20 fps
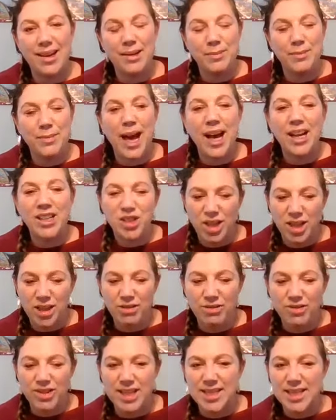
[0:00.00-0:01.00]
Actually,
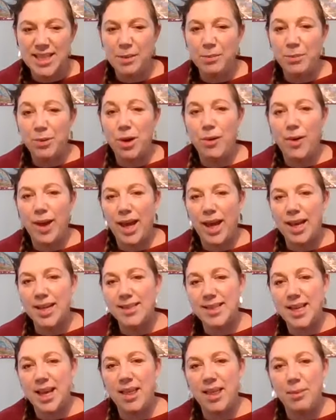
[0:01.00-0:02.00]
the reason I'm going
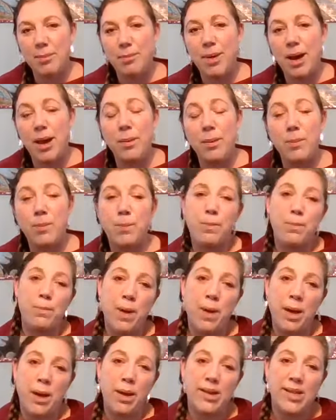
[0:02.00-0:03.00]
is that my
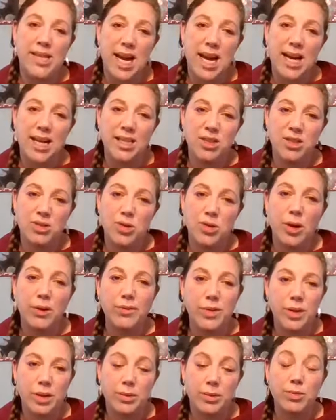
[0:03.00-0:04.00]
dad
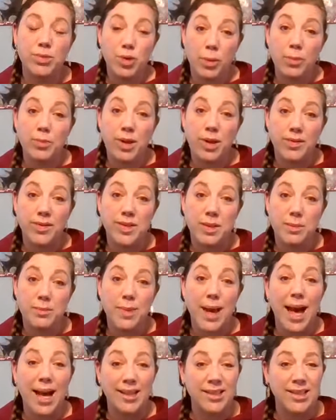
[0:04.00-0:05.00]
dropped off some
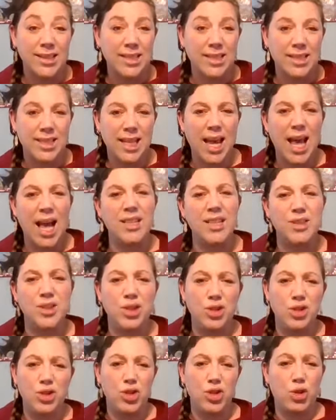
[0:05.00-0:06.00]
pants that I had
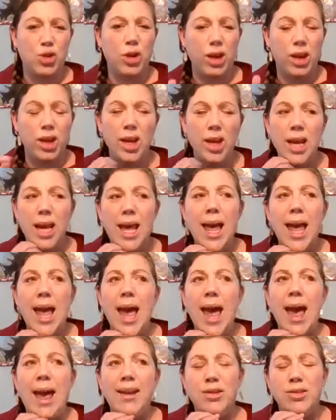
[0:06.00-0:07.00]
to shorten
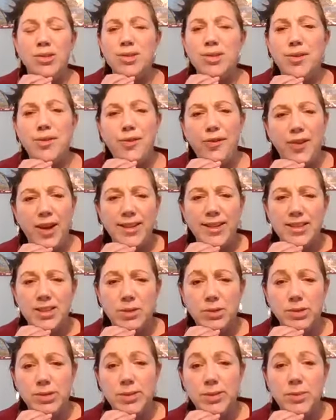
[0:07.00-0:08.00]
and also fix.
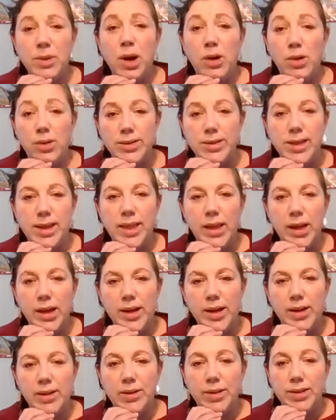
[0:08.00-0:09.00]
There were some holes in
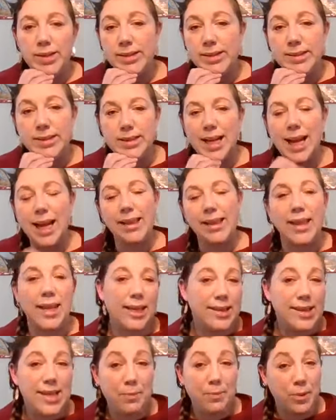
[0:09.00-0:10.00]
there on his like the
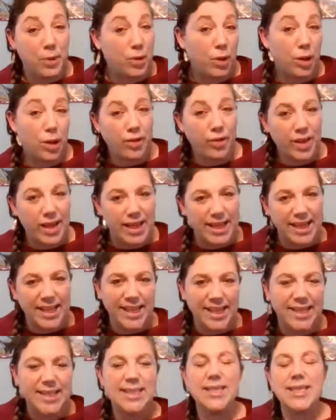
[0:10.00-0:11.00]
typical on the
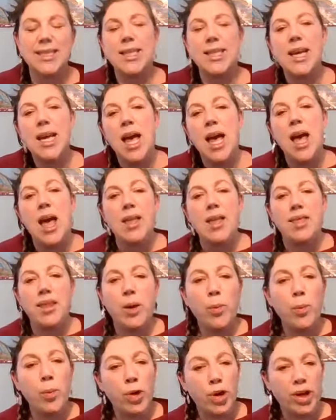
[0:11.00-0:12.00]
knees, and
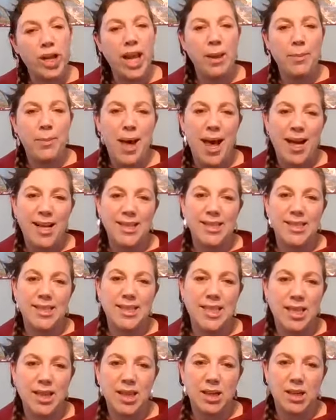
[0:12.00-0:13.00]
they're working
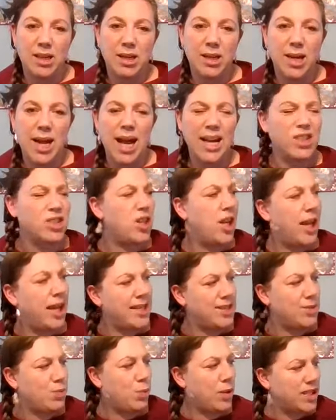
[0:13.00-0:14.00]
pants, and they're actually
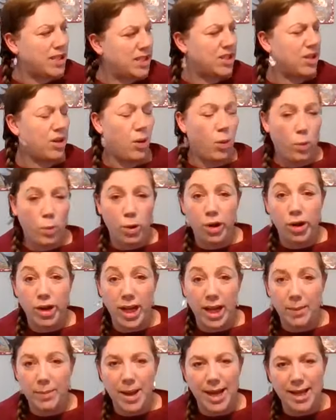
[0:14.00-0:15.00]
his winter
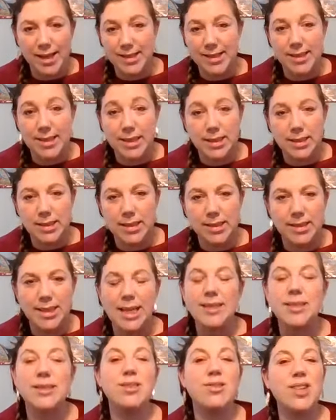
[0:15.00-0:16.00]
working pants, and
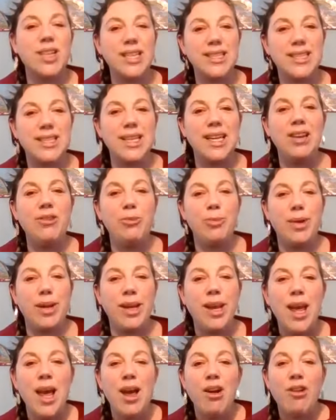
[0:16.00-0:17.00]
that's the reason he's
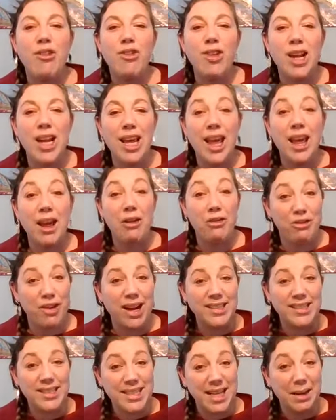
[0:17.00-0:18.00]
been really
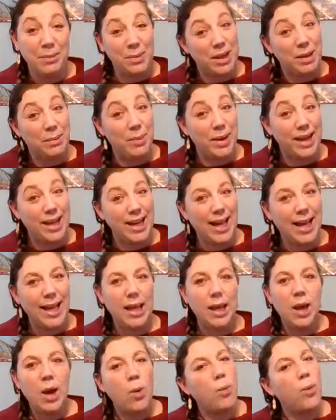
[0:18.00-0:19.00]
harassing me. But
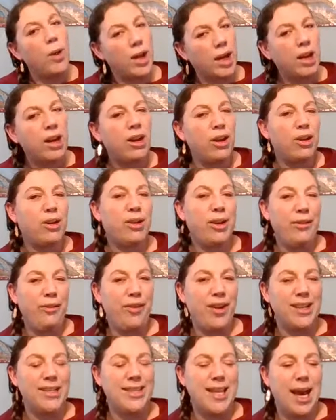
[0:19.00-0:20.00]
like, when are you going to
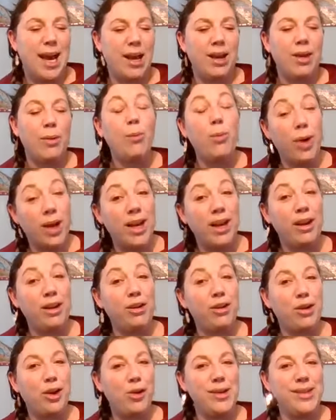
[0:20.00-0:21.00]
fix that? When are
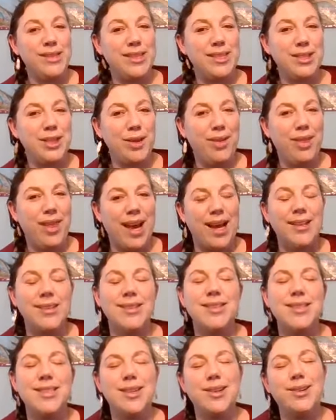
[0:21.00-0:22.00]
you going to do
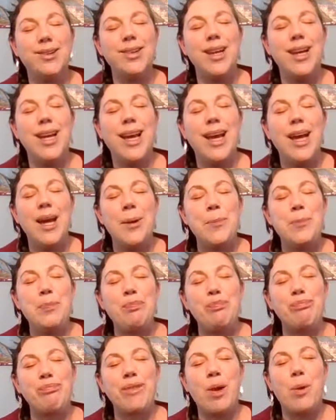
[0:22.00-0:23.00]
that? So
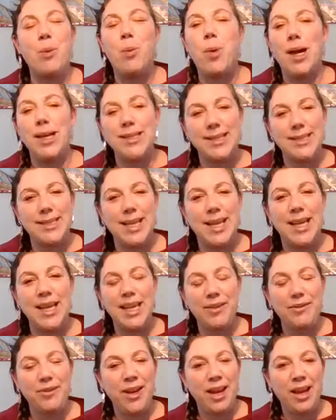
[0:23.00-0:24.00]
Wednesday
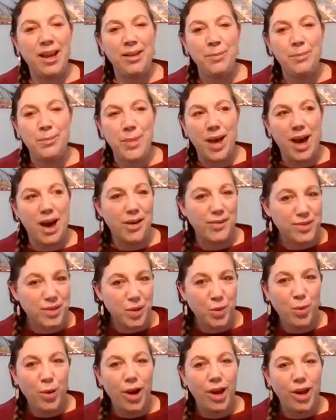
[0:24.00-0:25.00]
evening after
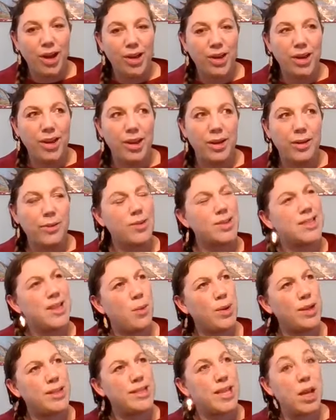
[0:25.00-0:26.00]
work. Was
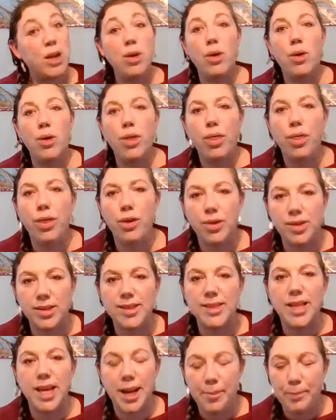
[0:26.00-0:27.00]
that Wednesday? No,
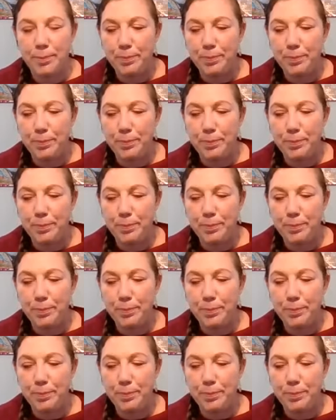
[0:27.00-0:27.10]
Thursday.